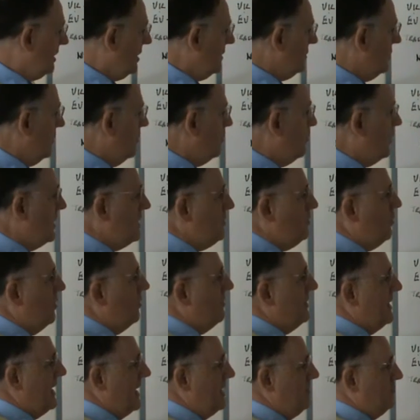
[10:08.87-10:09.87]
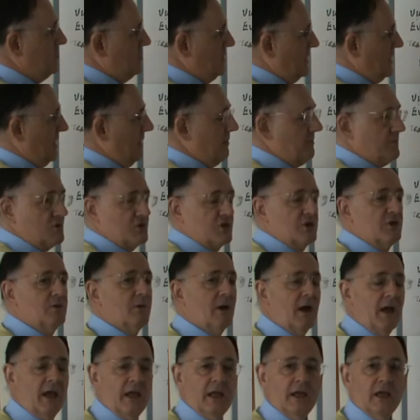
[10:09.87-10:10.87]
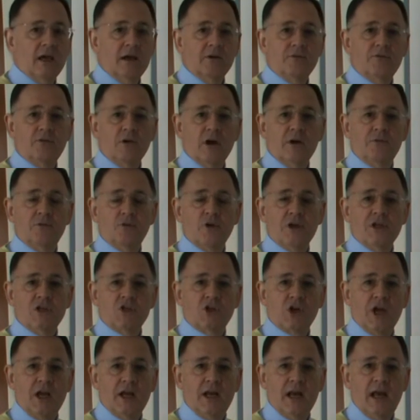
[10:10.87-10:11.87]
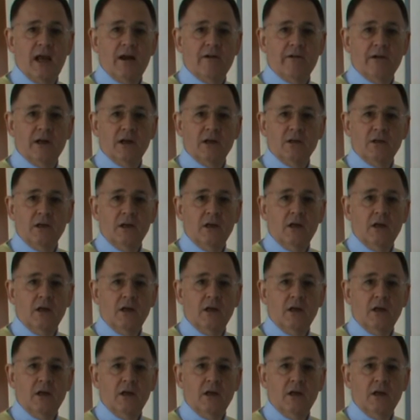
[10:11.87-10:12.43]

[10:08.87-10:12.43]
that we will be able to come to a free trade area